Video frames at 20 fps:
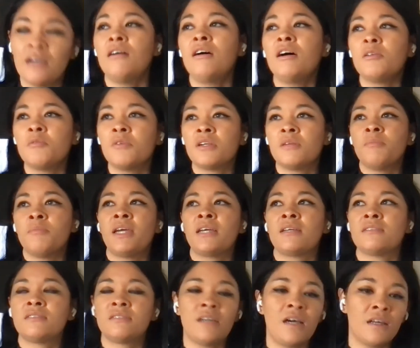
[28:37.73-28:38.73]
I want to make
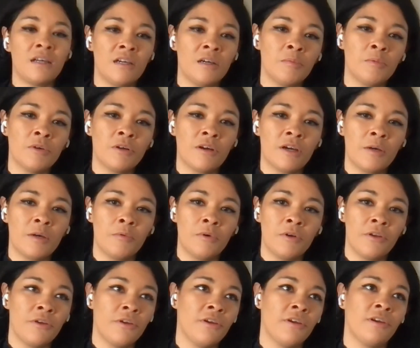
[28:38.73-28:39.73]
a startup, or I
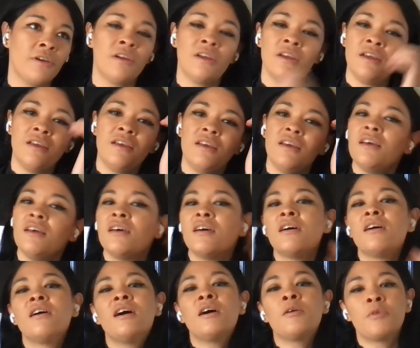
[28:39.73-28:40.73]
want
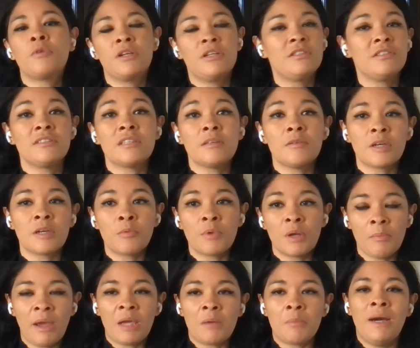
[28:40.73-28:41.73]
to do something, I
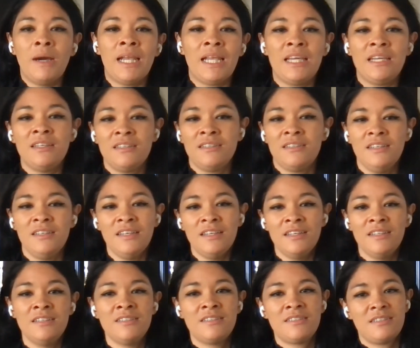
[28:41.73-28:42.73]
want to make money,
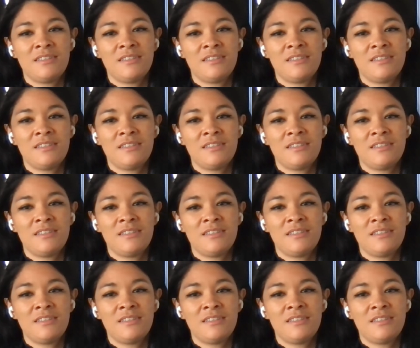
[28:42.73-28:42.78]
and